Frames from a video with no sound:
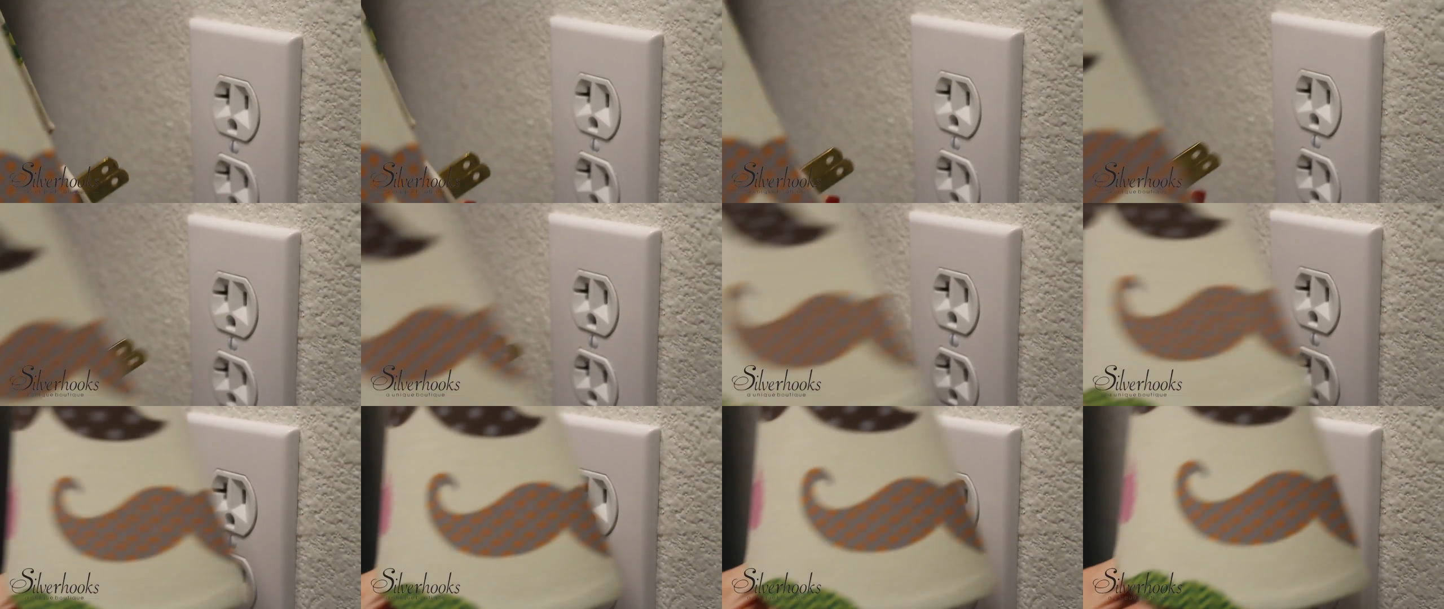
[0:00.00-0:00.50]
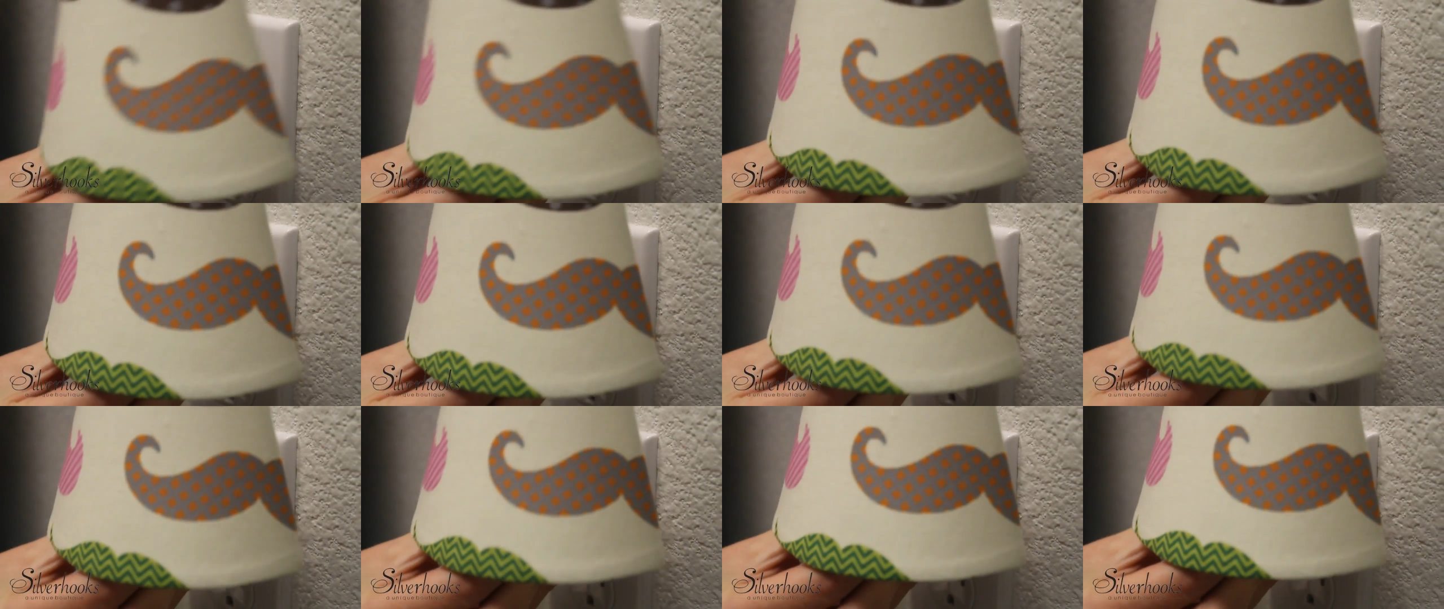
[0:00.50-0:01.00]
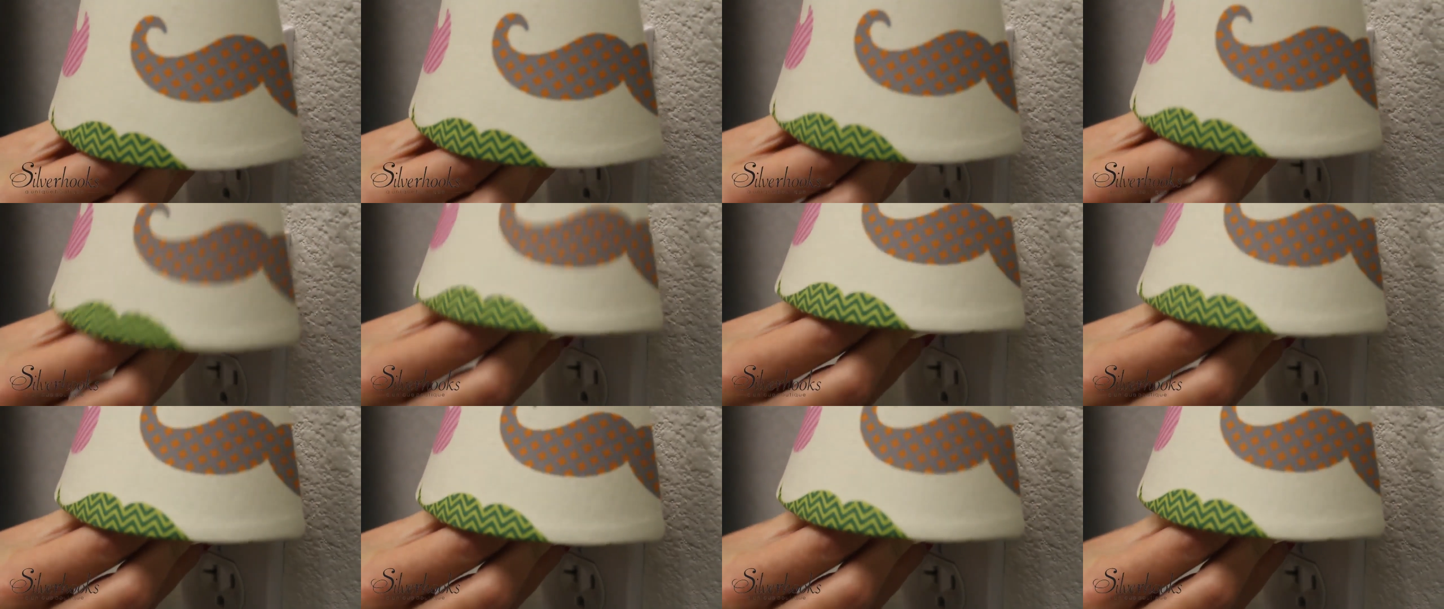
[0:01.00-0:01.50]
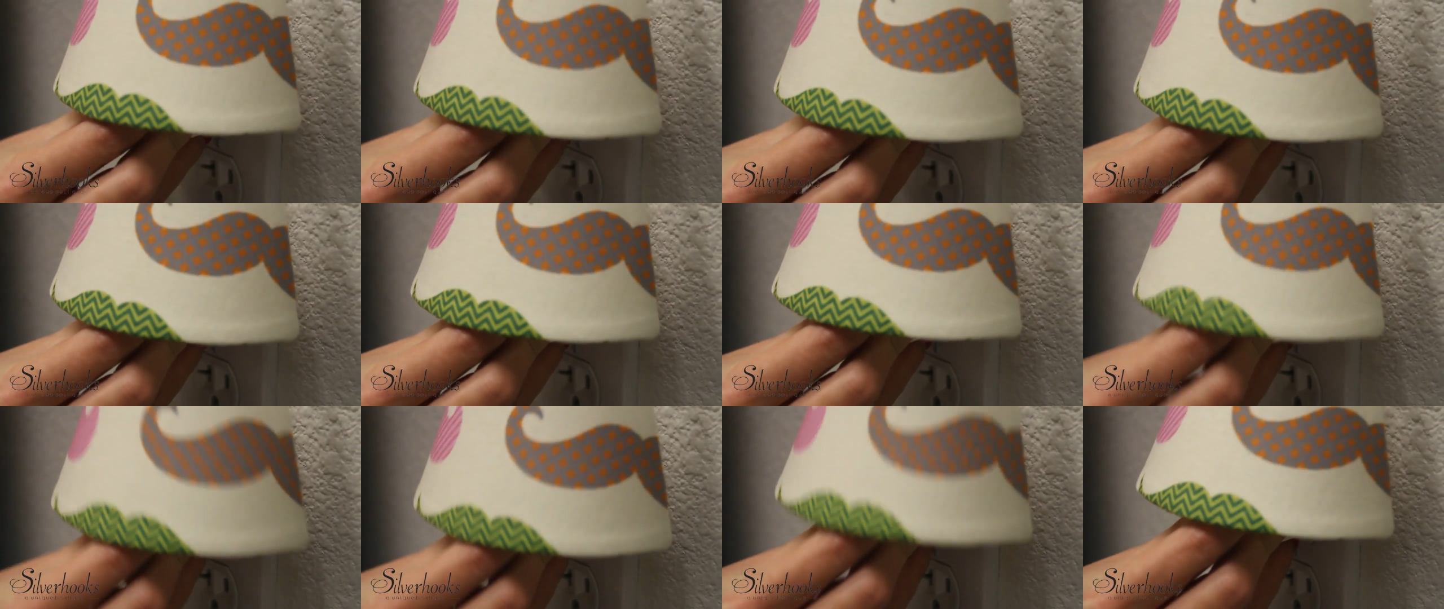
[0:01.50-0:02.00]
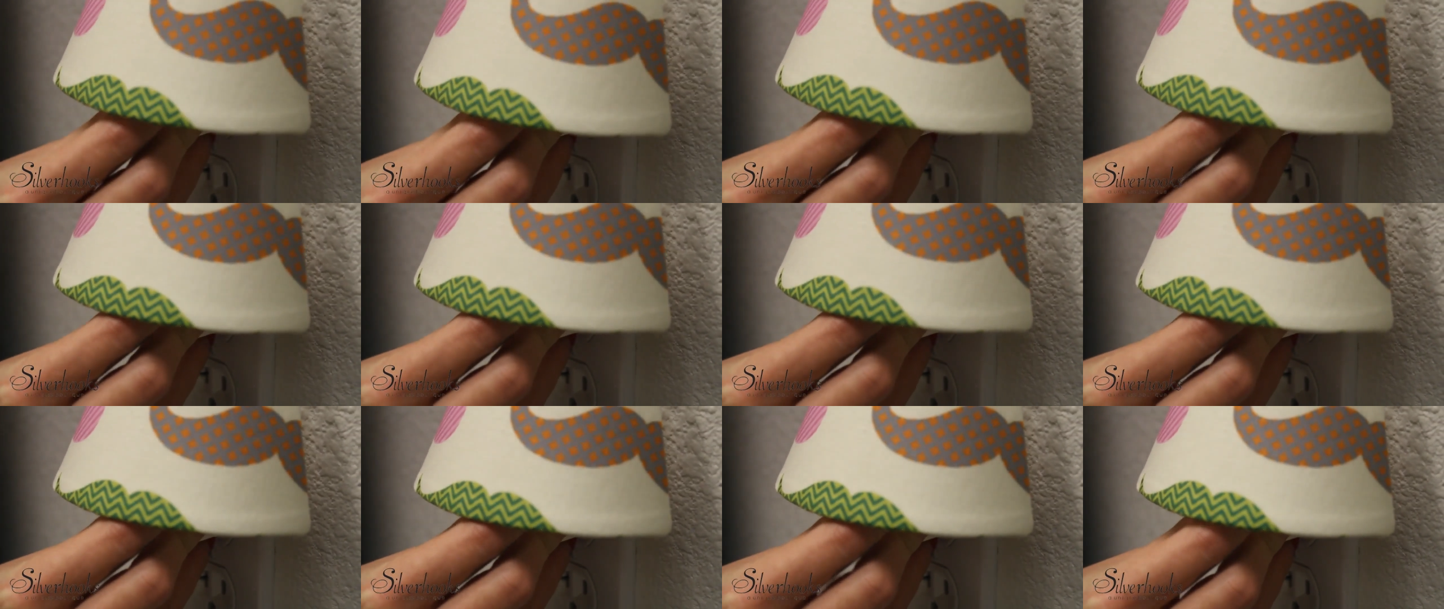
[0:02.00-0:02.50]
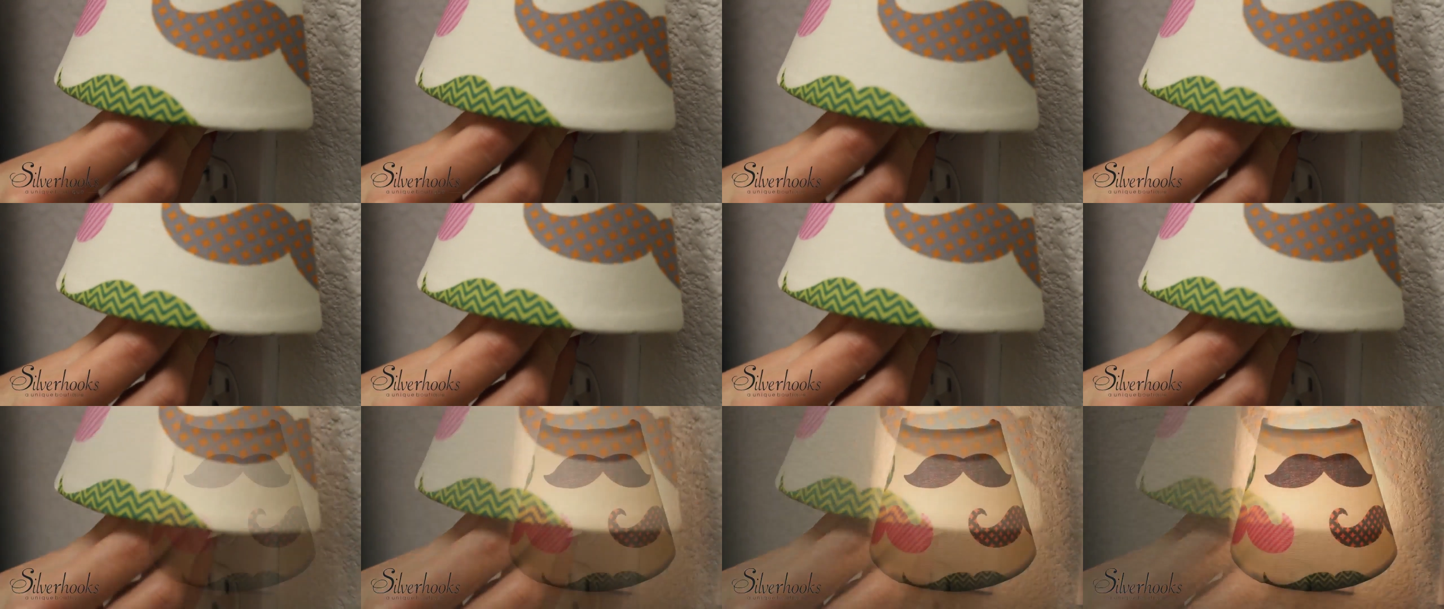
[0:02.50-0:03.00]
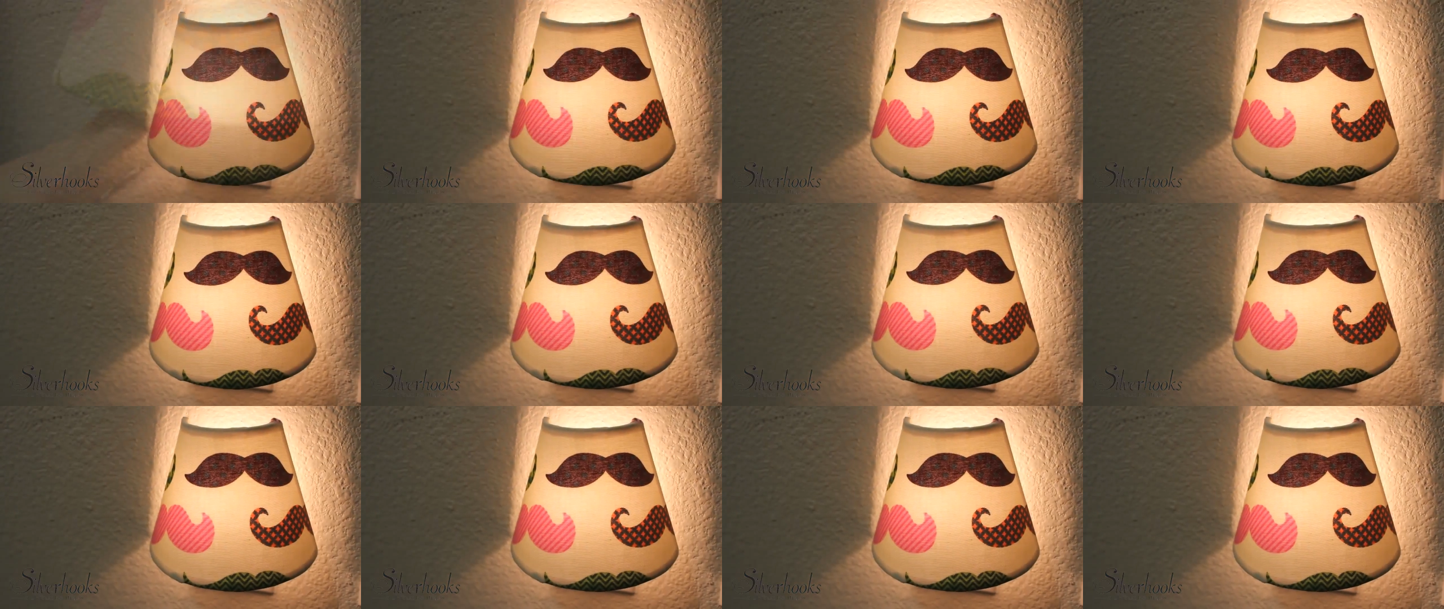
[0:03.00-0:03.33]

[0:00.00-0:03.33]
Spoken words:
No face is visible, so there are no lips to read.